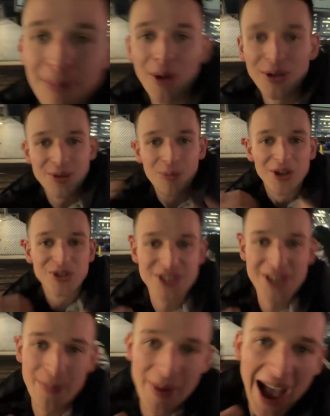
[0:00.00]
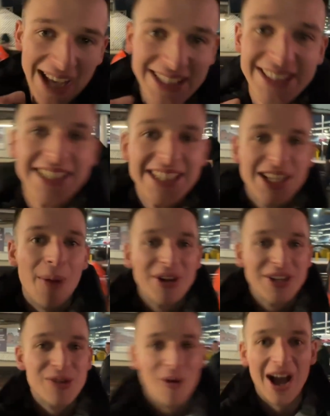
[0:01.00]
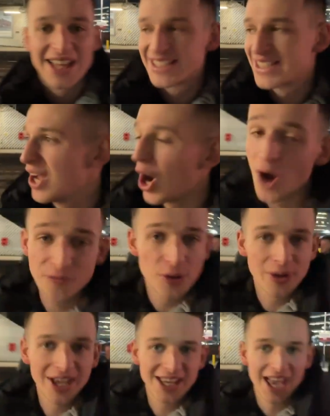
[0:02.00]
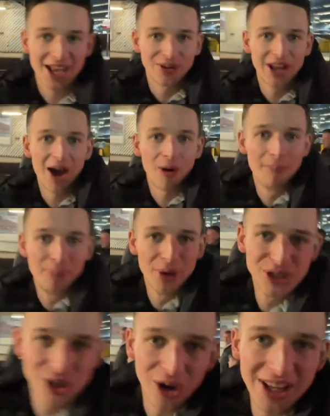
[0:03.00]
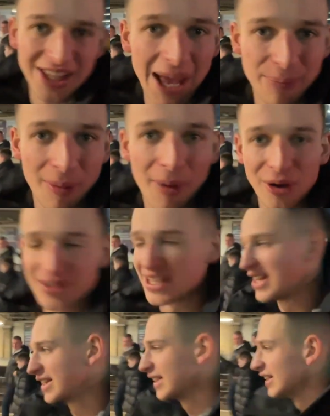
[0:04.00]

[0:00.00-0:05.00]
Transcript: Bolton Wanderers are back come on you whites. Hopefully we can kick on now and push on and get promoted.